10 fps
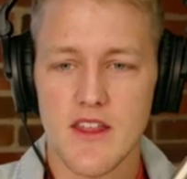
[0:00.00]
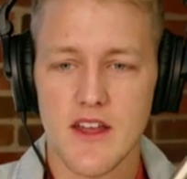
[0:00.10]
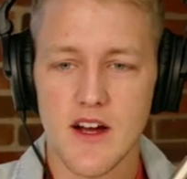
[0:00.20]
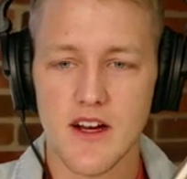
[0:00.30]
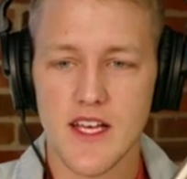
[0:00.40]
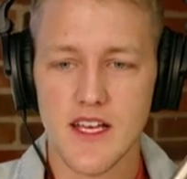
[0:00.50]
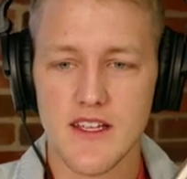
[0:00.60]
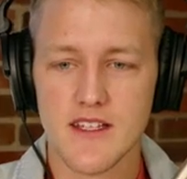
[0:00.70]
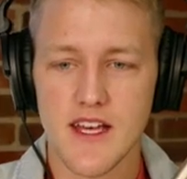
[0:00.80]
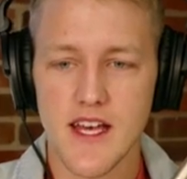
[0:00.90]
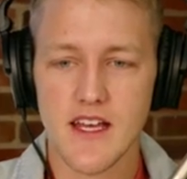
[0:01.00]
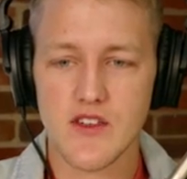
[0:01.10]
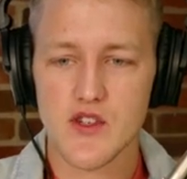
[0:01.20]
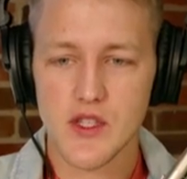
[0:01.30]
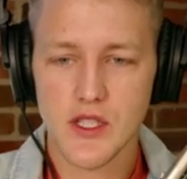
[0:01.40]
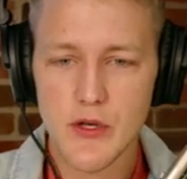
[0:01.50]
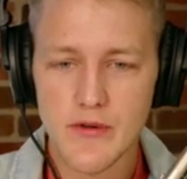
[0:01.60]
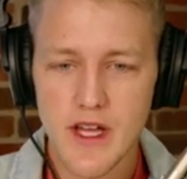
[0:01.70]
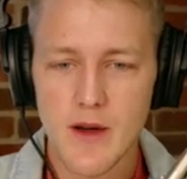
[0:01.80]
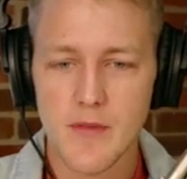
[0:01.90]
There is a slew
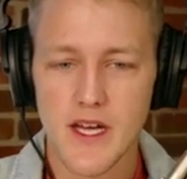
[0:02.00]
of them.